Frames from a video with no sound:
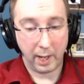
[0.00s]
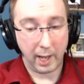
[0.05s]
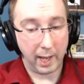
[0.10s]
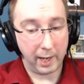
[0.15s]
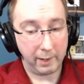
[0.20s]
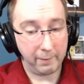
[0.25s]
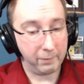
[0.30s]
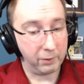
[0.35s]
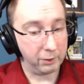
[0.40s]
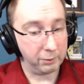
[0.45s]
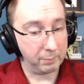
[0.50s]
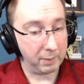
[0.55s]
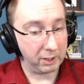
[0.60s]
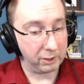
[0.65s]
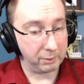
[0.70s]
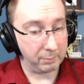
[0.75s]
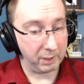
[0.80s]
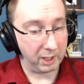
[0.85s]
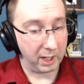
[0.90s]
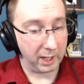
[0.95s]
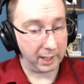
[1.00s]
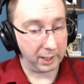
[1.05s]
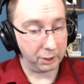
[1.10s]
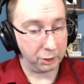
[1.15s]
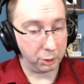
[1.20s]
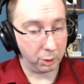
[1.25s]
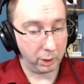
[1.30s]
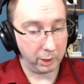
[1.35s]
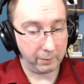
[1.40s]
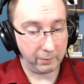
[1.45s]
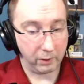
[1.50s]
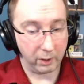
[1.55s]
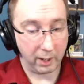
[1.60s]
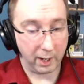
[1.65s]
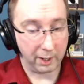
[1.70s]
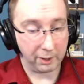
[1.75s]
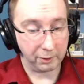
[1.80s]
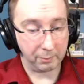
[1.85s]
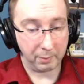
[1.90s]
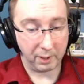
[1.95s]
and if the specimen I enjoyed of their
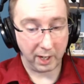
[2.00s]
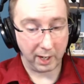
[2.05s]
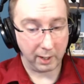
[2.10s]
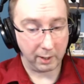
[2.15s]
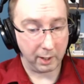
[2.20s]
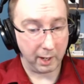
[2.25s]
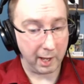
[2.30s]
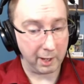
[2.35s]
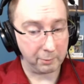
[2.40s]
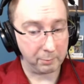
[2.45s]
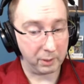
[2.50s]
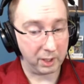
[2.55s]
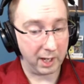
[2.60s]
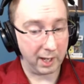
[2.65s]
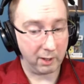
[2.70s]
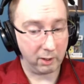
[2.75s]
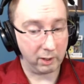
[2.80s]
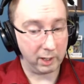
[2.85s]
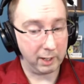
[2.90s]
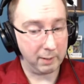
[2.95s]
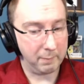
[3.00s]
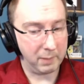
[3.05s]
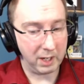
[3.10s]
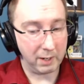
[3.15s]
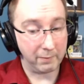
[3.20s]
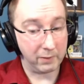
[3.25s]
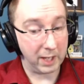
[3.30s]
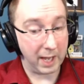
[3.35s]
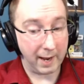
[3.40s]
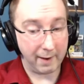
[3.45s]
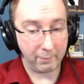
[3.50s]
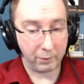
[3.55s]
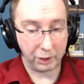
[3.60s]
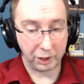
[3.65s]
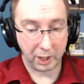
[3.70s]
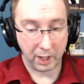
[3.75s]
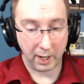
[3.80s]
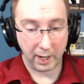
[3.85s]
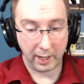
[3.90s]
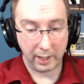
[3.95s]
hospitality be of the
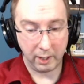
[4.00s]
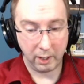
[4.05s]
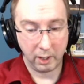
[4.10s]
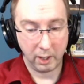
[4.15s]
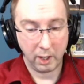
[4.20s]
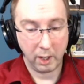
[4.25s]
average kind,